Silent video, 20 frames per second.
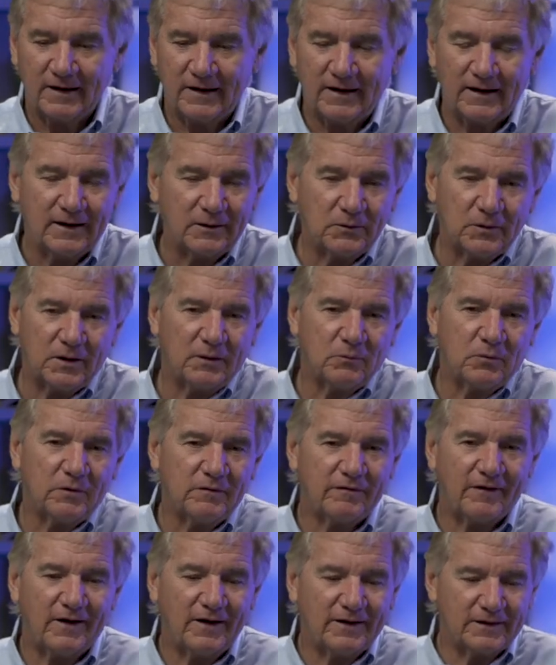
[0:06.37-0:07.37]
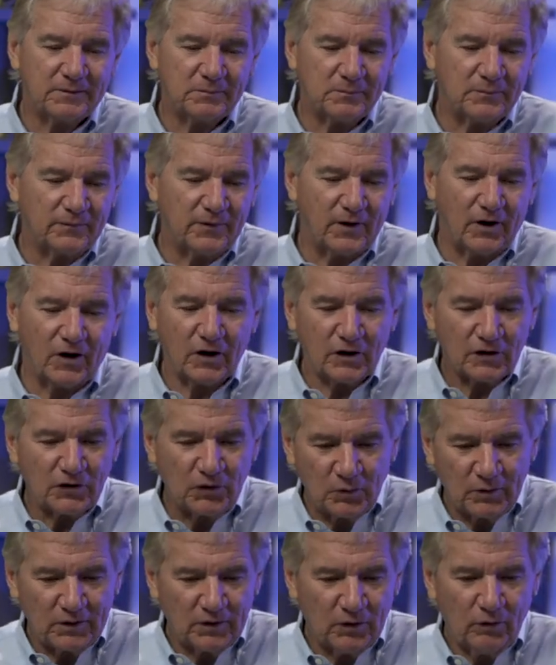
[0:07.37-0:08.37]
And, and we find them
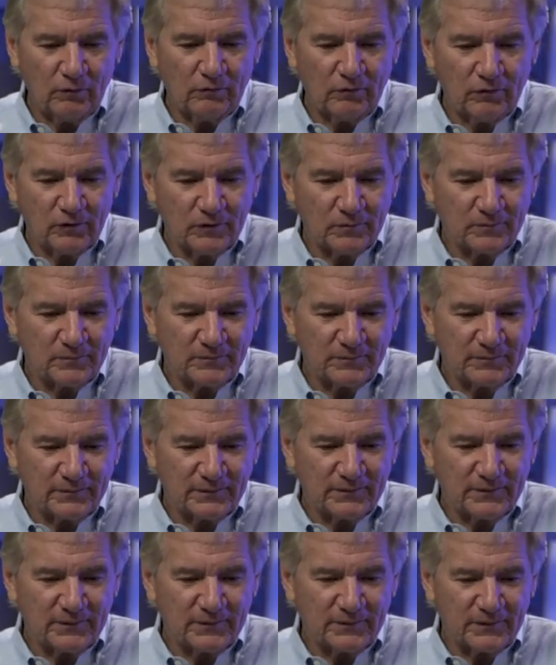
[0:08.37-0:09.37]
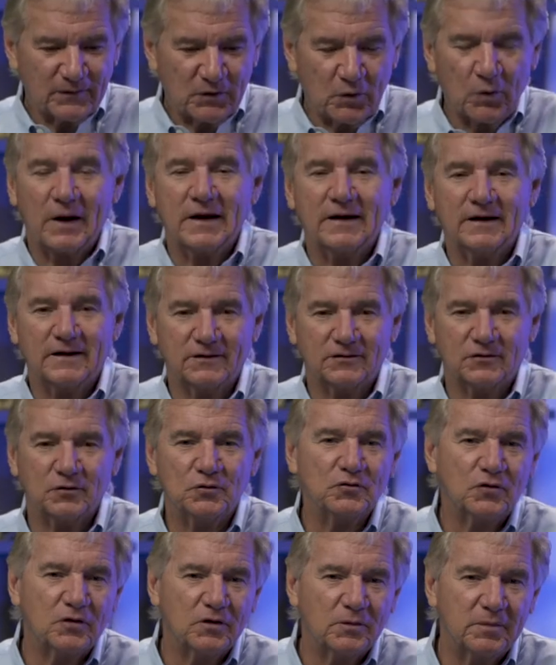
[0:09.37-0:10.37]
arguing over greatness,
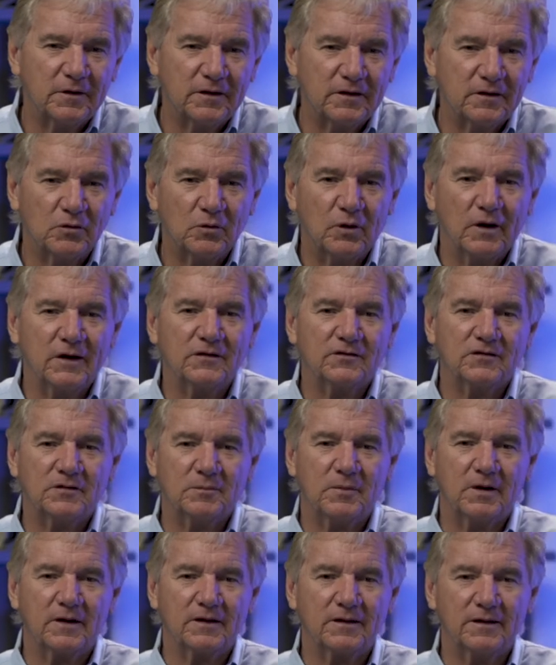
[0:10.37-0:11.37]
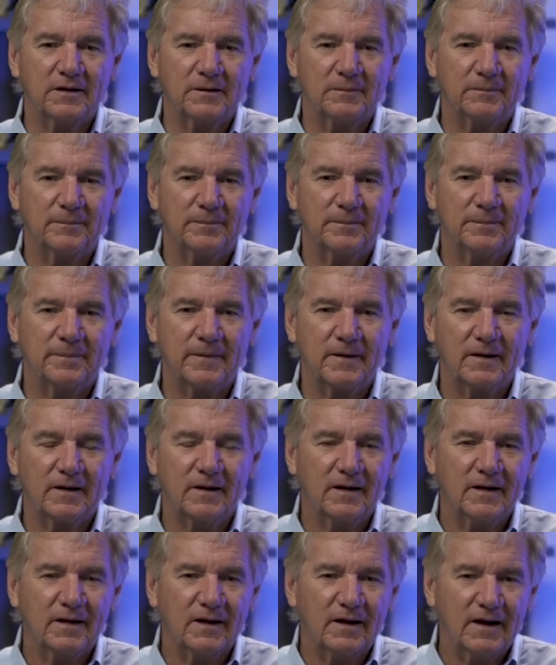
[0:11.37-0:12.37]
who's going to be the greatest among them.
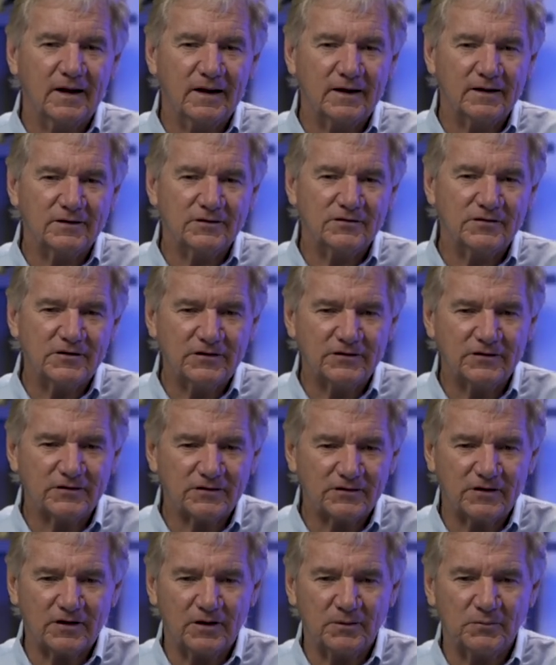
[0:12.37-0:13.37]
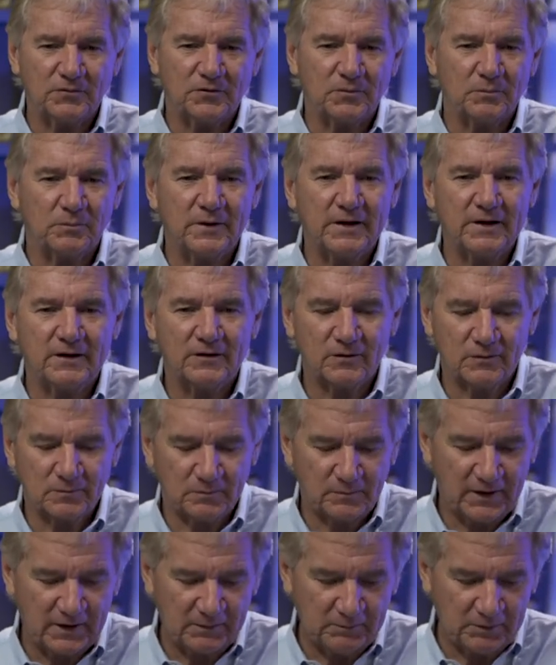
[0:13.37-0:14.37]
And Jesus comes to Peter,
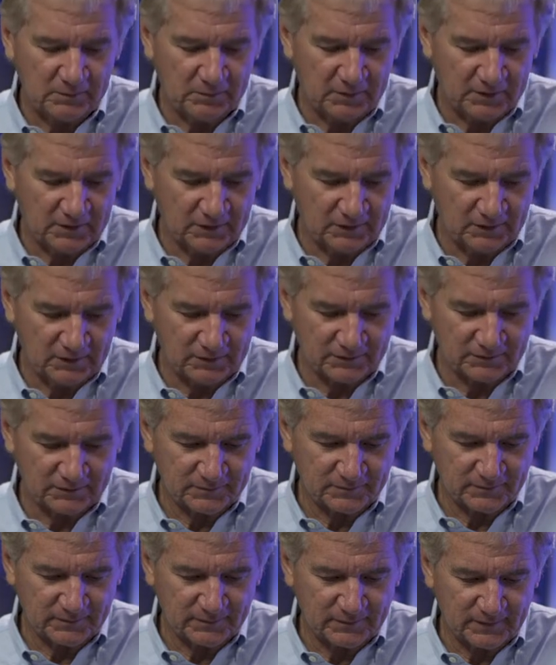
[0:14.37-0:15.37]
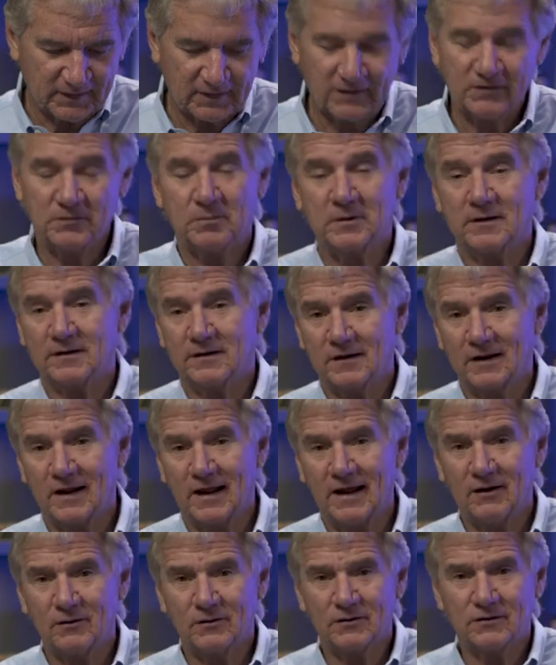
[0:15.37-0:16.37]
maybe because he's being the
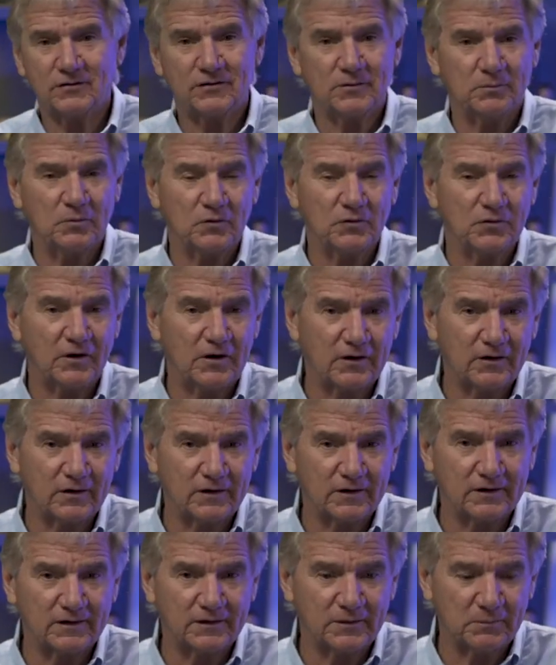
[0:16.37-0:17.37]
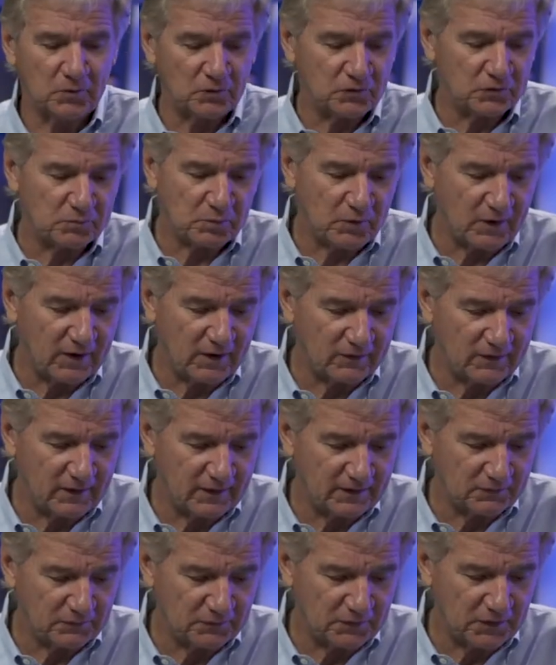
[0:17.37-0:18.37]
loudest, the most arrogant, the most proud,
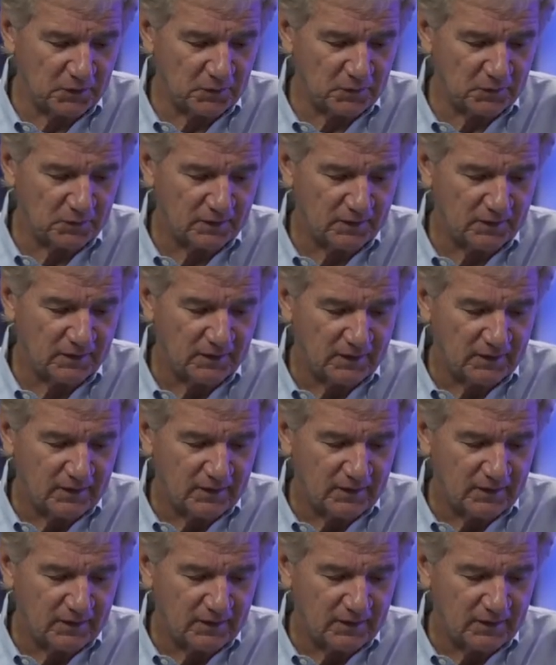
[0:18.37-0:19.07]
I don't know.